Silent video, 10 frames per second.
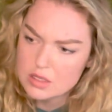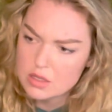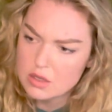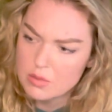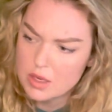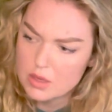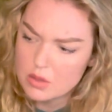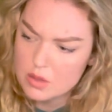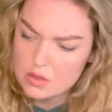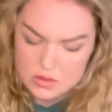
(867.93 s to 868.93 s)
of
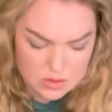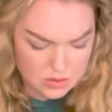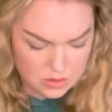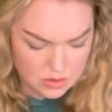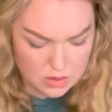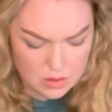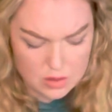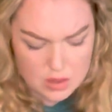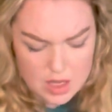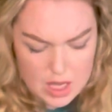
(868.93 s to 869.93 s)
Pentacles.
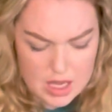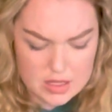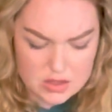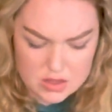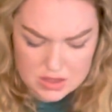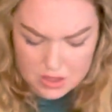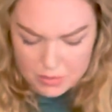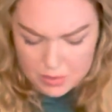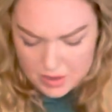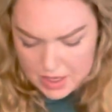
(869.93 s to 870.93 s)
It's still
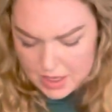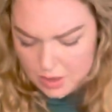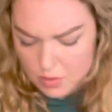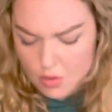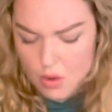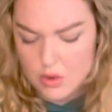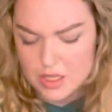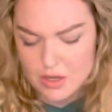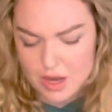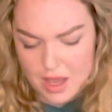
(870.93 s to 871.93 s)
playing a role in
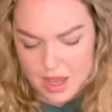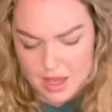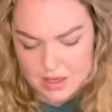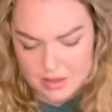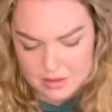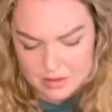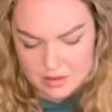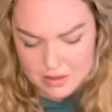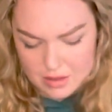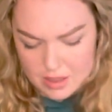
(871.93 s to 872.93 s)
your head.
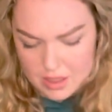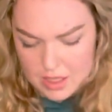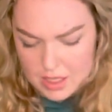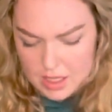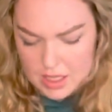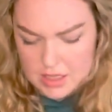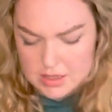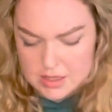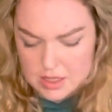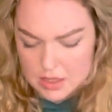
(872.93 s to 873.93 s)
It's
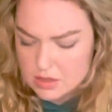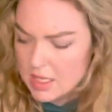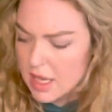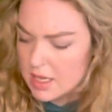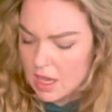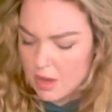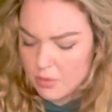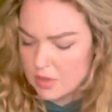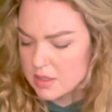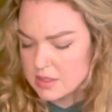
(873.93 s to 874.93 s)
still taking up
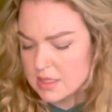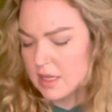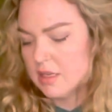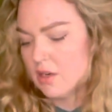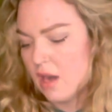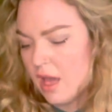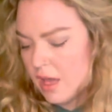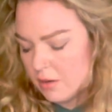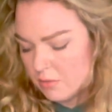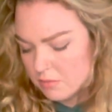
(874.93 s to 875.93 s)
real estate in your
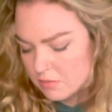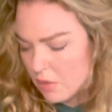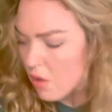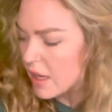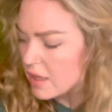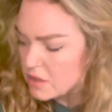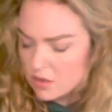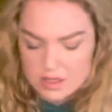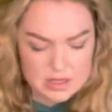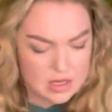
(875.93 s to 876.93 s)
head. Okay, so
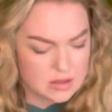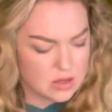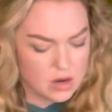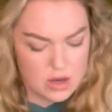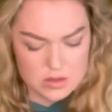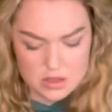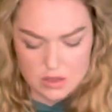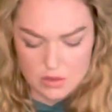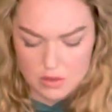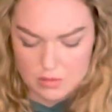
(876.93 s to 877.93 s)
let's ask the cards. You
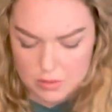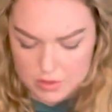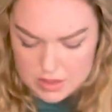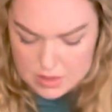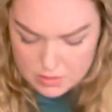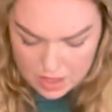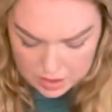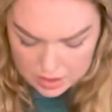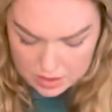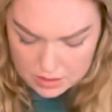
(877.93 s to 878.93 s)
know, I'm gonna put these back
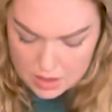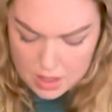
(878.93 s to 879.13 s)
in